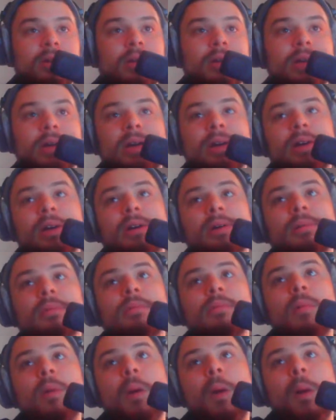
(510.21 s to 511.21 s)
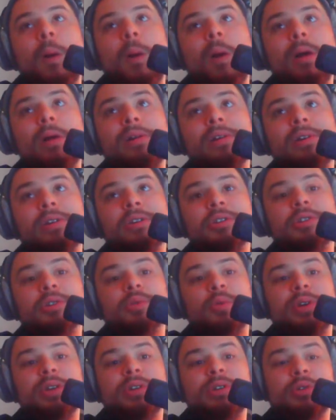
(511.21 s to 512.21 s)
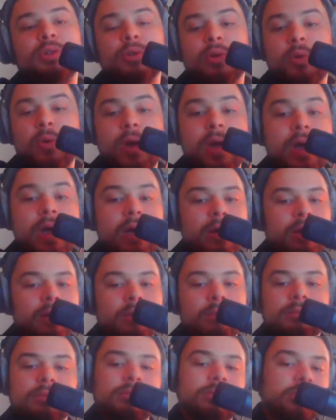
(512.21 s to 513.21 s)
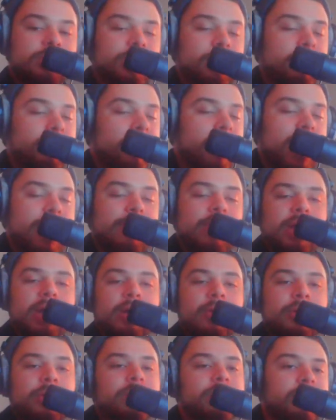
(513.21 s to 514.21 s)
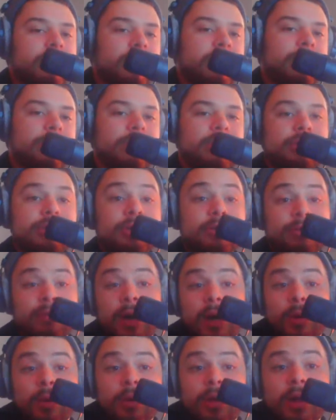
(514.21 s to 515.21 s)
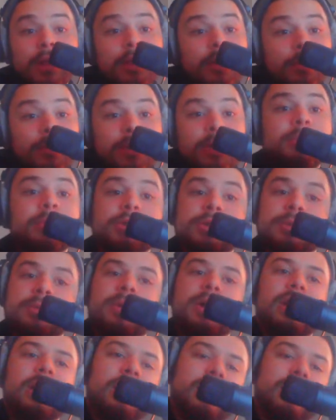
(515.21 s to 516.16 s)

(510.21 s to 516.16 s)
And then you just weasel your way into some private equity firm and you just fuck with other people's money.